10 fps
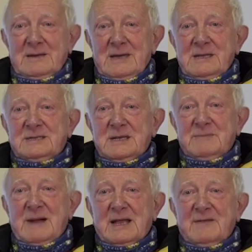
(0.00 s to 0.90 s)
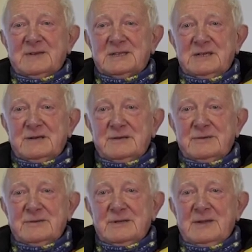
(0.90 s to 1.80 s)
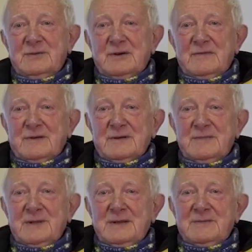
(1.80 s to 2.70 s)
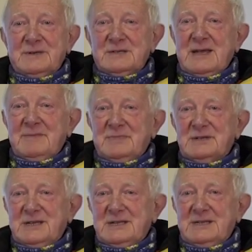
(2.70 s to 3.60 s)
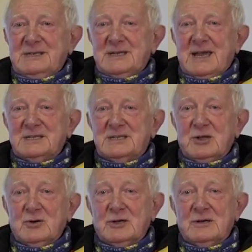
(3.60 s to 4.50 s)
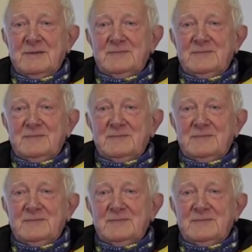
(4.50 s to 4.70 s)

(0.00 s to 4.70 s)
into the back of a CRO Land Rover, which then proceeded to get stuck